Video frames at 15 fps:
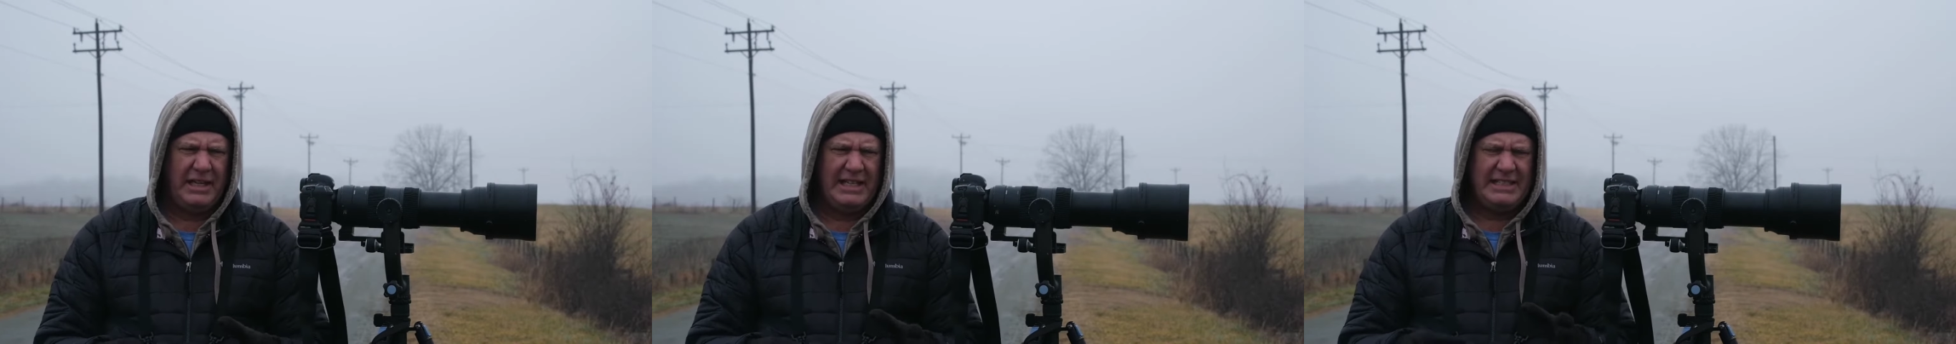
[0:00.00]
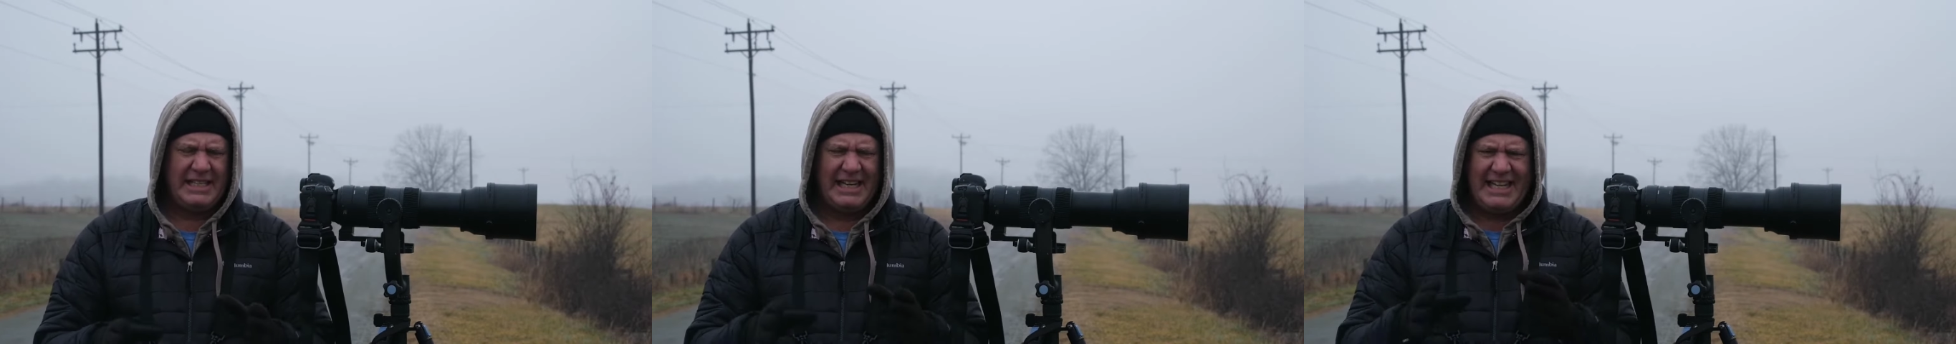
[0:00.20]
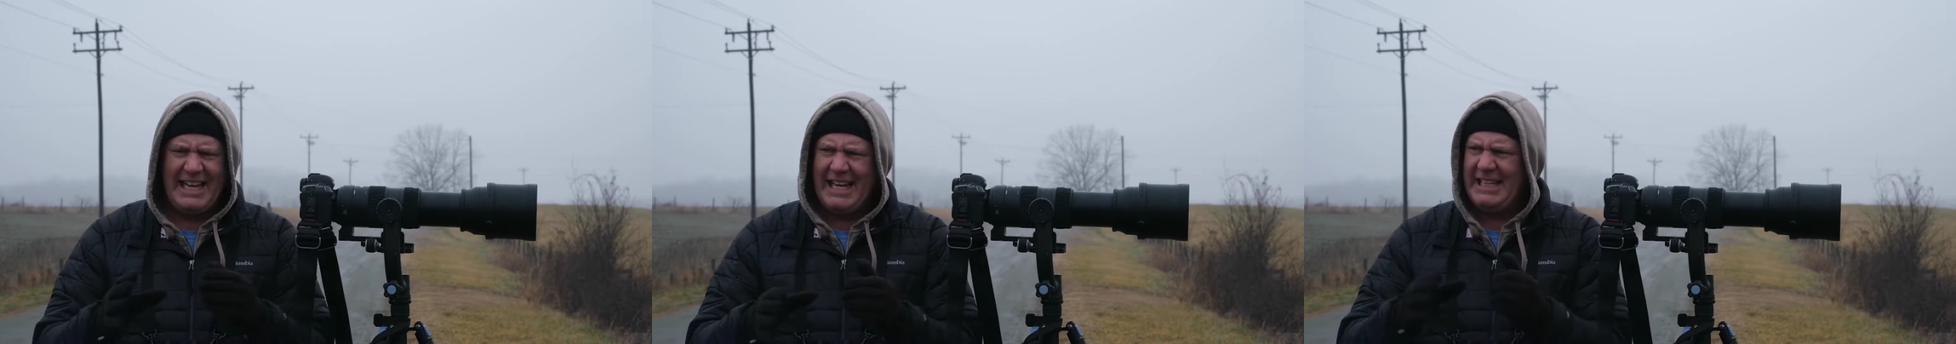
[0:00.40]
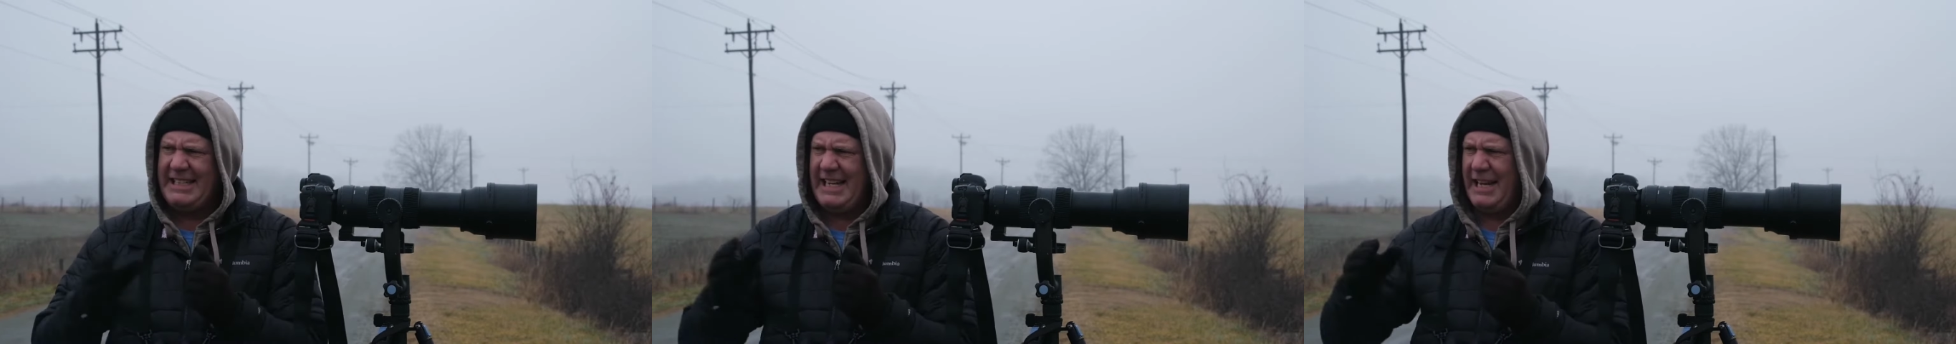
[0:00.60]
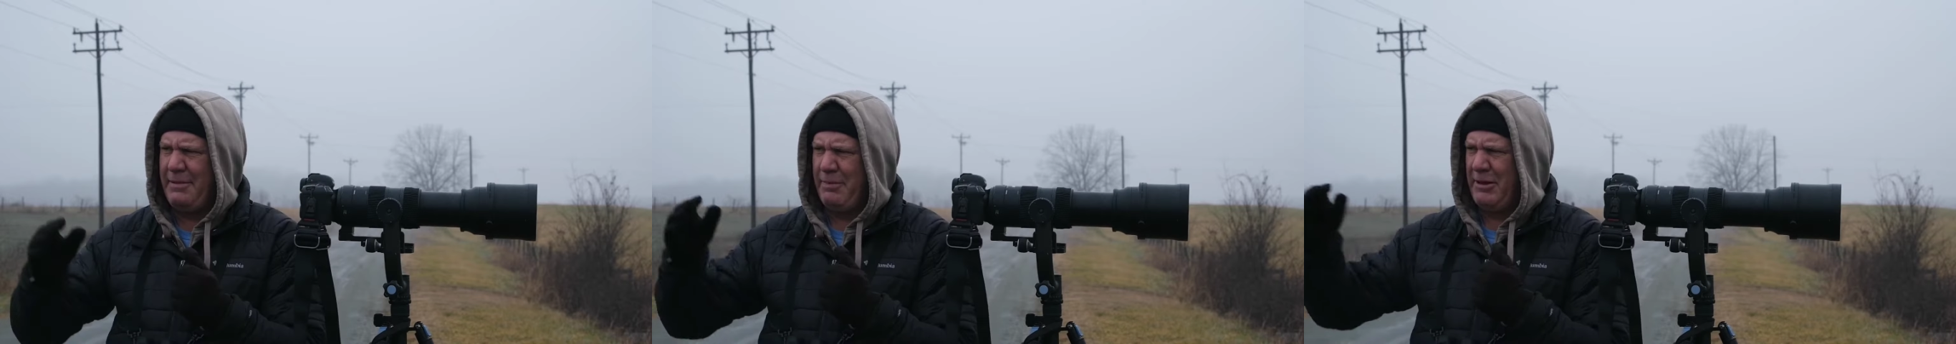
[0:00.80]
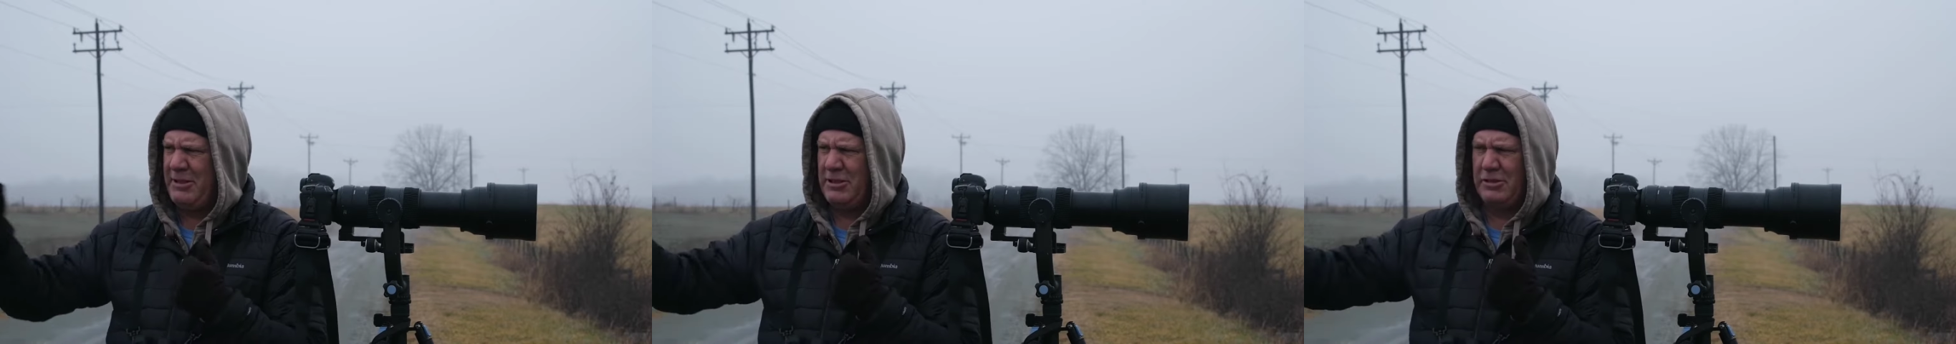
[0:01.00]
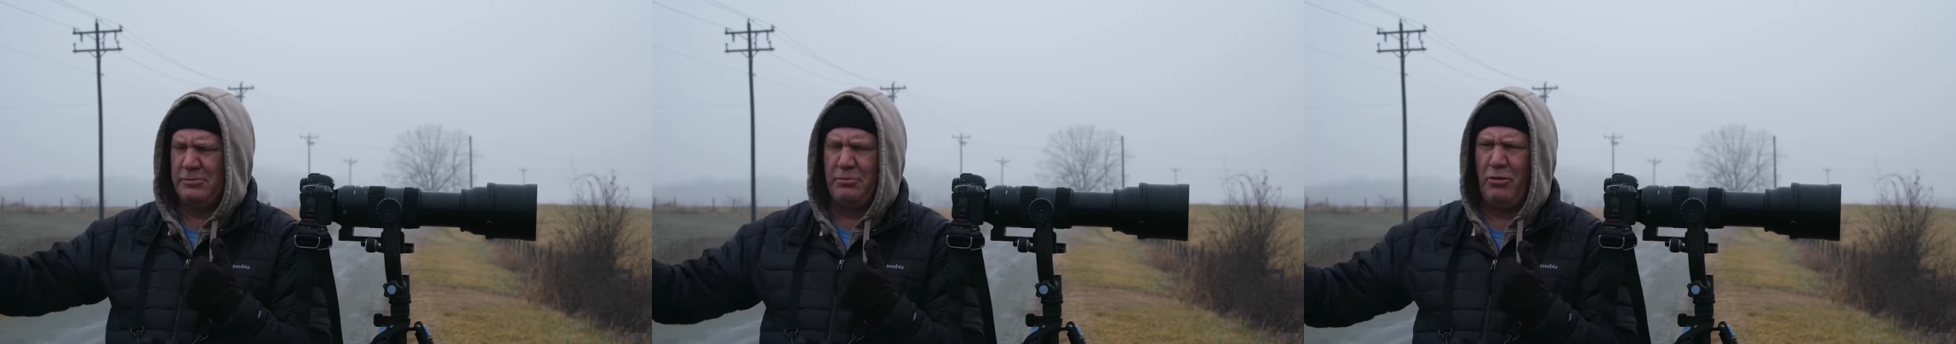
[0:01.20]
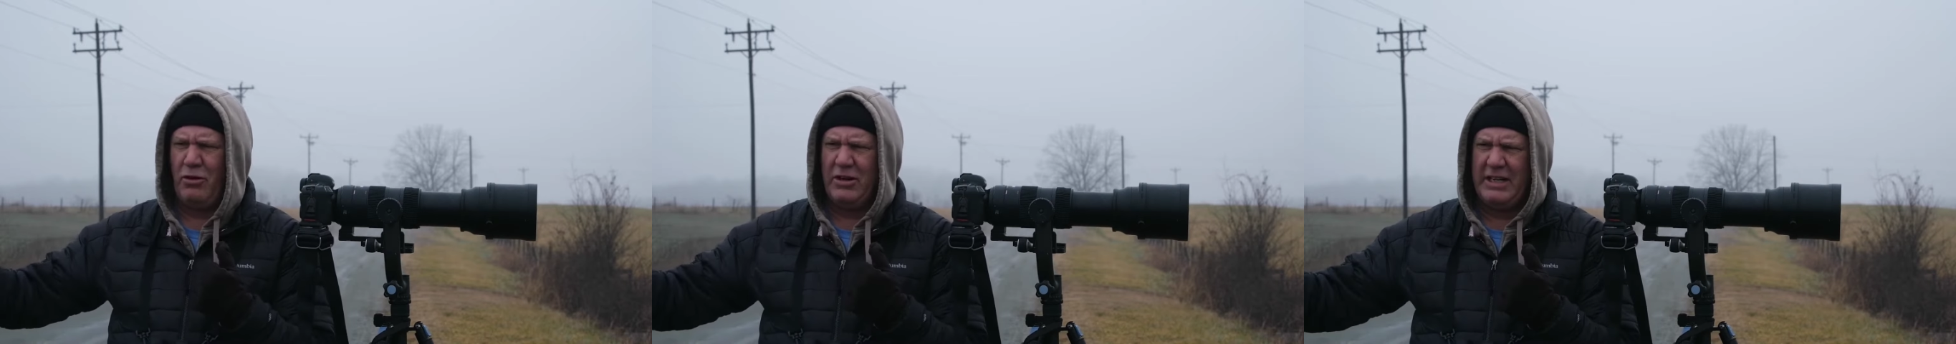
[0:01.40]
is I can't take pictures
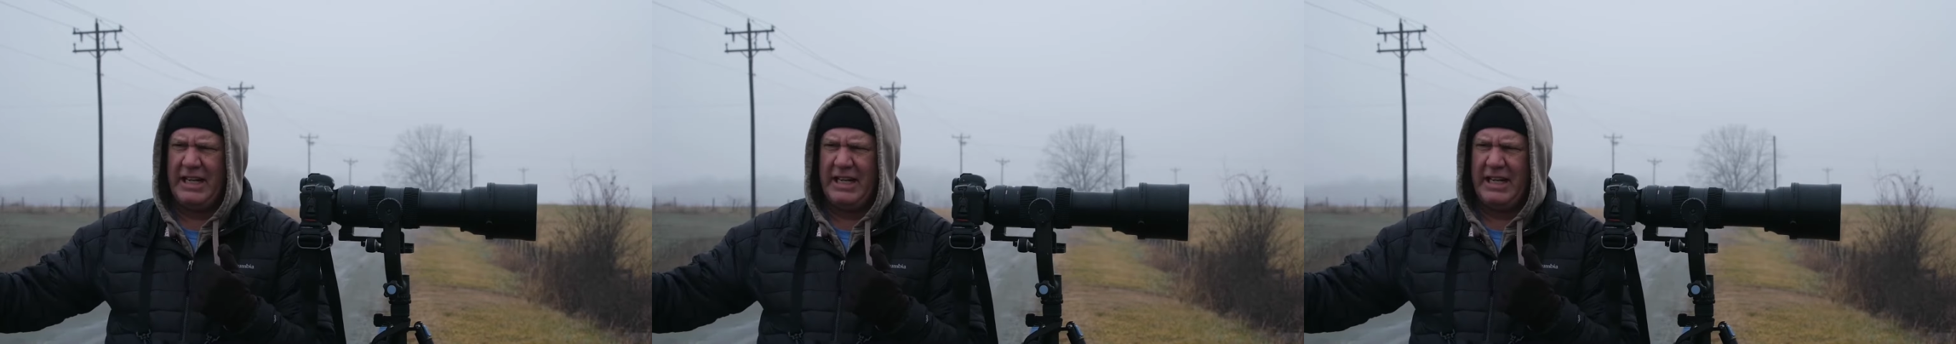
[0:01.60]
more